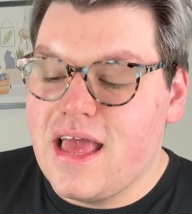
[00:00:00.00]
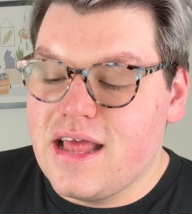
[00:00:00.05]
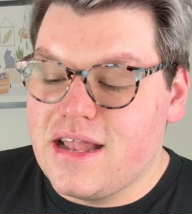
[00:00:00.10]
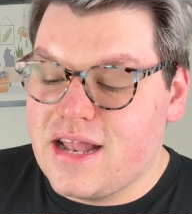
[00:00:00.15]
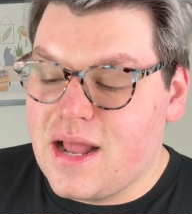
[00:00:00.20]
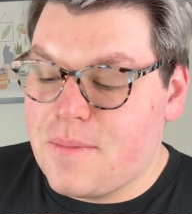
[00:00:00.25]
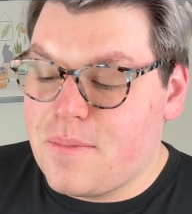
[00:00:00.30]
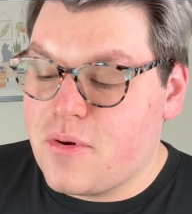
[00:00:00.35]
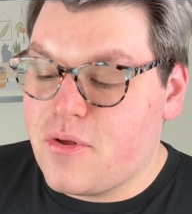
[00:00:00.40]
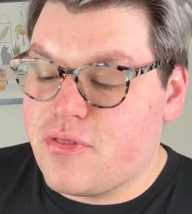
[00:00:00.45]

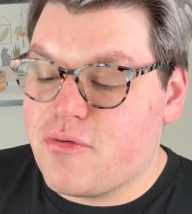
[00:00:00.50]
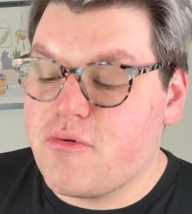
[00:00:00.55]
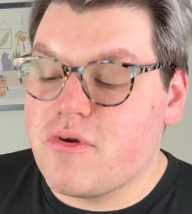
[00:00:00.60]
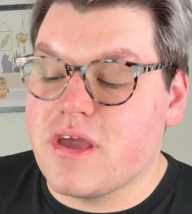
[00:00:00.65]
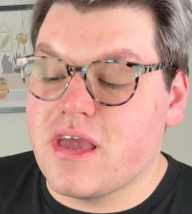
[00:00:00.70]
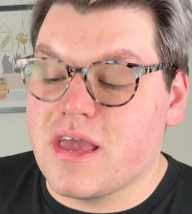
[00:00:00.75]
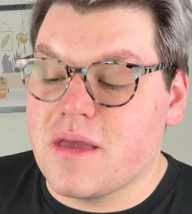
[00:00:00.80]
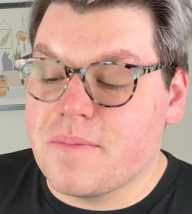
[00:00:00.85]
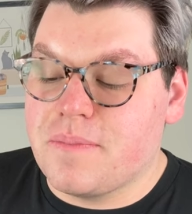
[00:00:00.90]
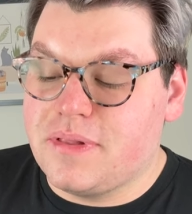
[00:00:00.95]
Number
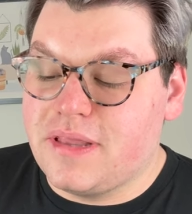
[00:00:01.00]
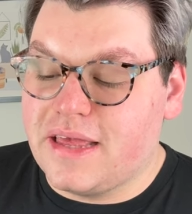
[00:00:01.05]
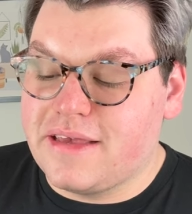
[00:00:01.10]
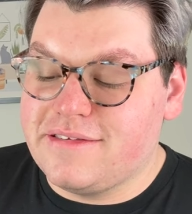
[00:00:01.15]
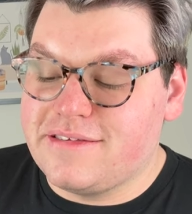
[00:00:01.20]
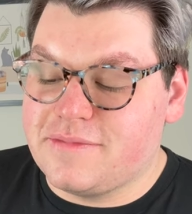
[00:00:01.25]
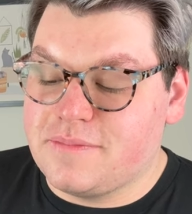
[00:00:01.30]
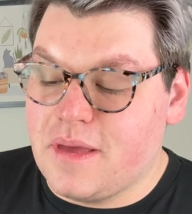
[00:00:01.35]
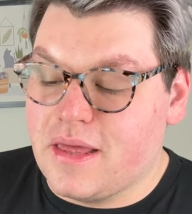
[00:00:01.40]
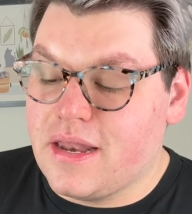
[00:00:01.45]
three,
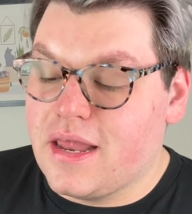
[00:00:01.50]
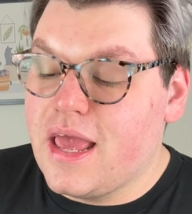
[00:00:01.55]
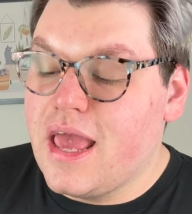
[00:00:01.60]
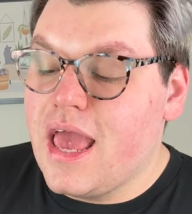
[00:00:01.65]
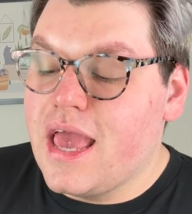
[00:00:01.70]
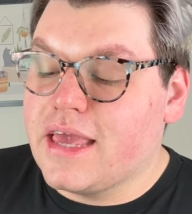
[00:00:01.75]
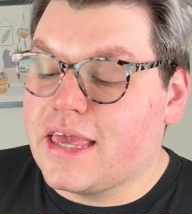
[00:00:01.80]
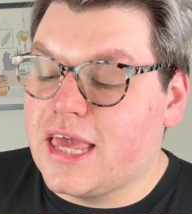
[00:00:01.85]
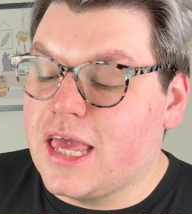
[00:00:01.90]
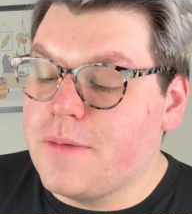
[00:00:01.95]
placement.
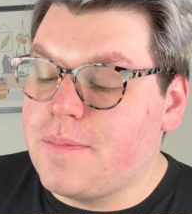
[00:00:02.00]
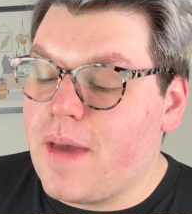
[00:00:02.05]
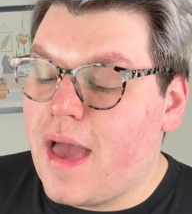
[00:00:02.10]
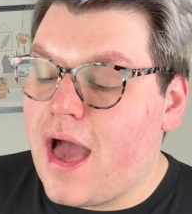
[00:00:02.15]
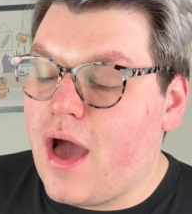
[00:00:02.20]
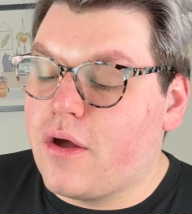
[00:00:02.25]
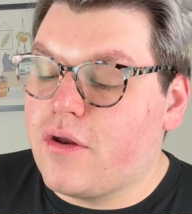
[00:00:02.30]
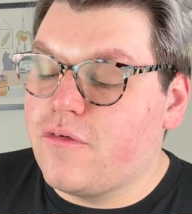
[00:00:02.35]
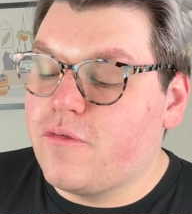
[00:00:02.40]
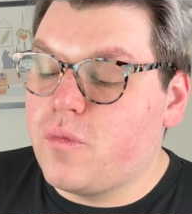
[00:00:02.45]
Keep
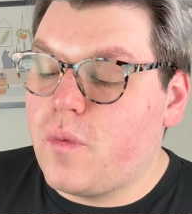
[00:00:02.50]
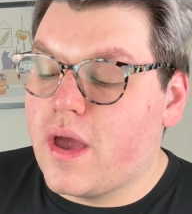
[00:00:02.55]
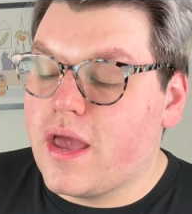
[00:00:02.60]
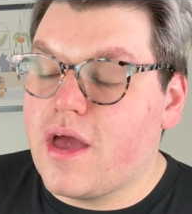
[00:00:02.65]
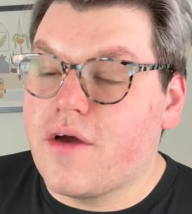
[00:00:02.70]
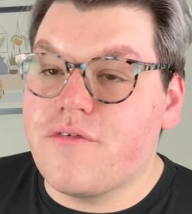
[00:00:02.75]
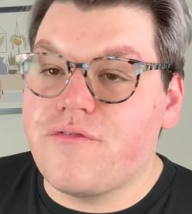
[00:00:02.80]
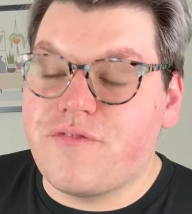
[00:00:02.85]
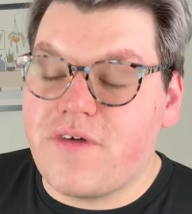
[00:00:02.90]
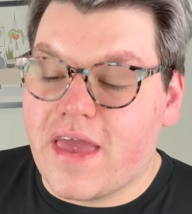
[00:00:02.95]
out of way
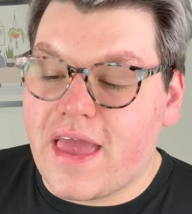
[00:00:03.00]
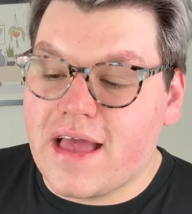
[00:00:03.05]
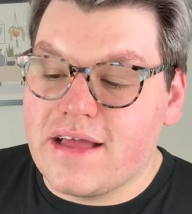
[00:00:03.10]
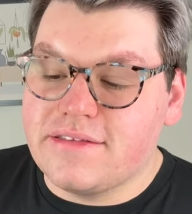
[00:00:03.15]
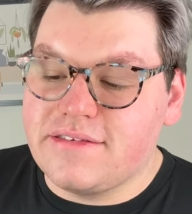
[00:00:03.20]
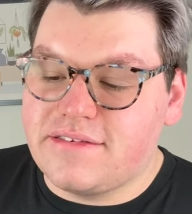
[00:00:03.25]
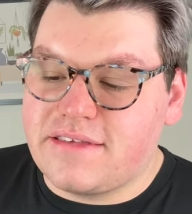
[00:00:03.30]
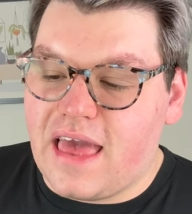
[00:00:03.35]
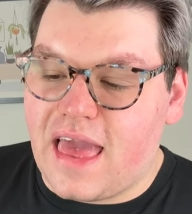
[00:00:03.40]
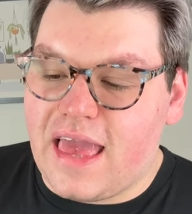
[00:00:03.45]
of
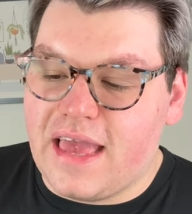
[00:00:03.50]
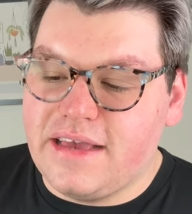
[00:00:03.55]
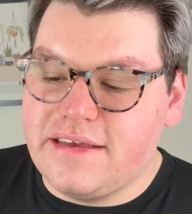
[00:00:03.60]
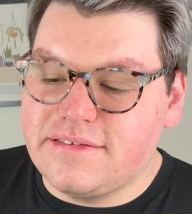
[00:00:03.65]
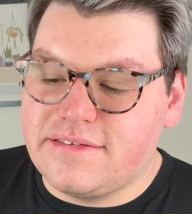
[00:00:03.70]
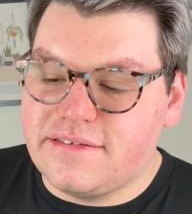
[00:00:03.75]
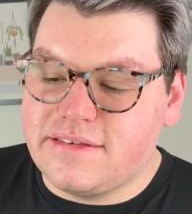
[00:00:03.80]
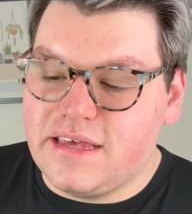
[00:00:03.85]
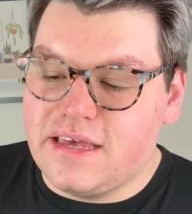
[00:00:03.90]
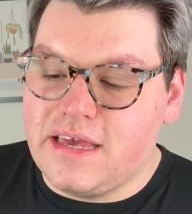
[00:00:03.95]
fans,
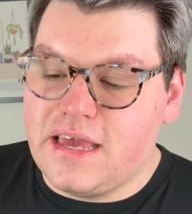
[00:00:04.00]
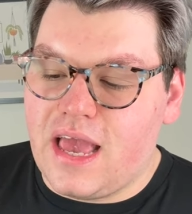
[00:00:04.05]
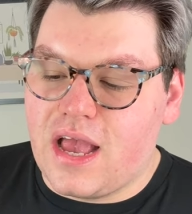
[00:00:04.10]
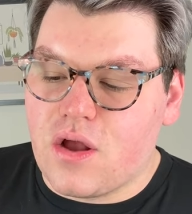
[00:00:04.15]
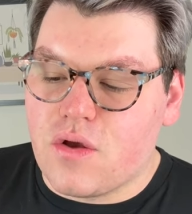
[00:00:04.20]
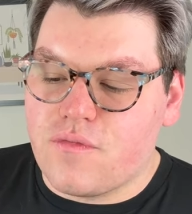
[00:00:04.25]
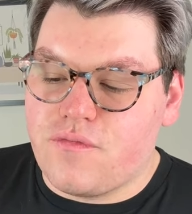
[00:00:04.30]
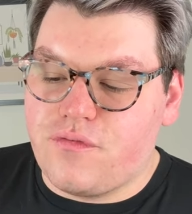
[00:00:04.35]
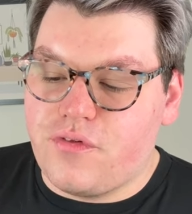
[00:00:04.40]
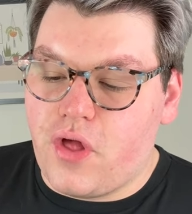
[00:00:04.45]
AC
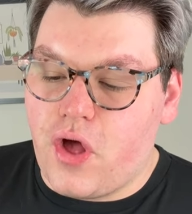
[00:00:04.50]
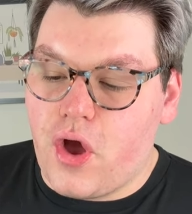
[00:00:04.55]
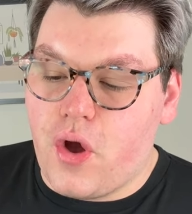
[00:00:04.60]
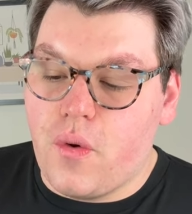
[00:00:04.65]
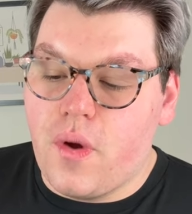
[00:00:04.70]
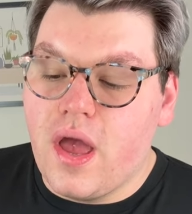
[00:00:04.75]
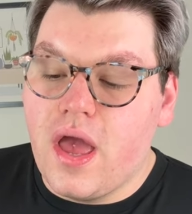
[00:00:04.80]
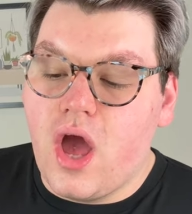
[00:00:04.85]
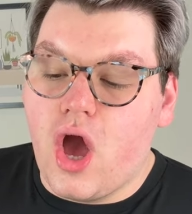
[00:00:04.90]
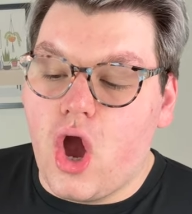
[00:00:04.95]

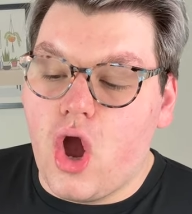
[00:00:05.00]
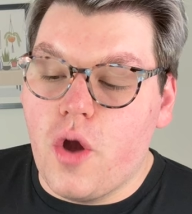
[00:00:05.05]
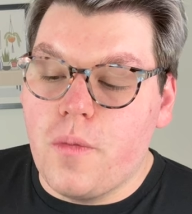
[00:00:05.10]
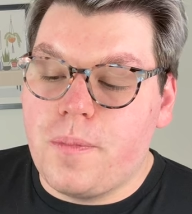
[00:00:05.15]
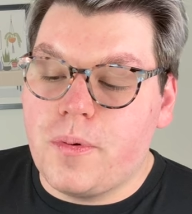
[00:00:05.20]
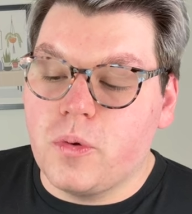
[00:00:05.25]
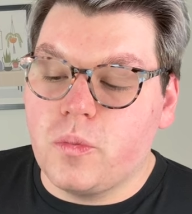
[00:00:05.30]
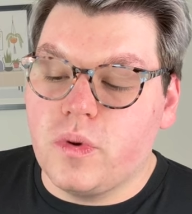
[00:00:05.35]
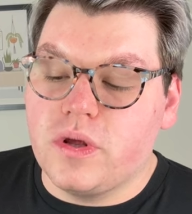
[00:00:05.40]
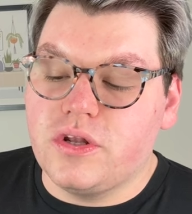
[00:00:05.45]
airflow,
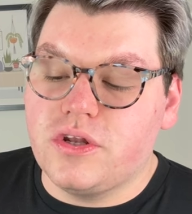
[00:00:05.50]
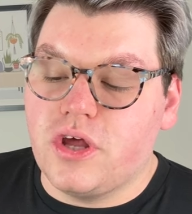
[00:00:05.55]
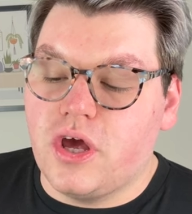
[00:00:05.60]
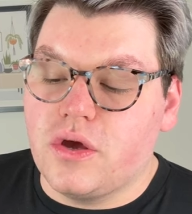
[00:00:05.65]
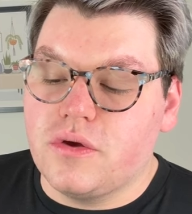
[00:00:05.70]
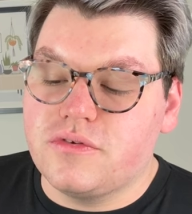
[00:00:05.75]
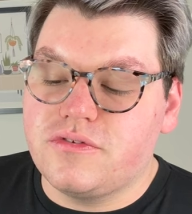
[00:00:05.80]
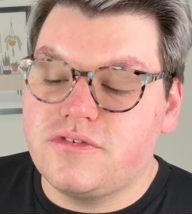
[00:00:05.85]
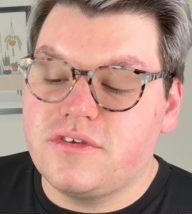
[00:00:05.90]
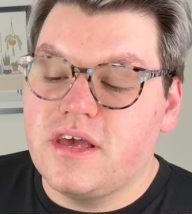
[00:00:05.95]
open
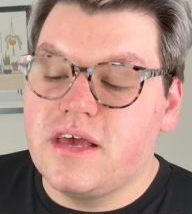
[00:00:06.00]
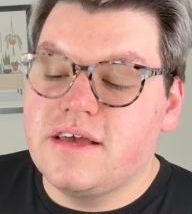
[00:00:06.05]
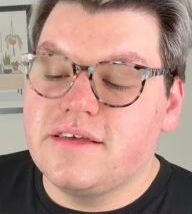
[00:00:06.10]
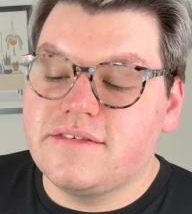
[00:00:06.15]
windows.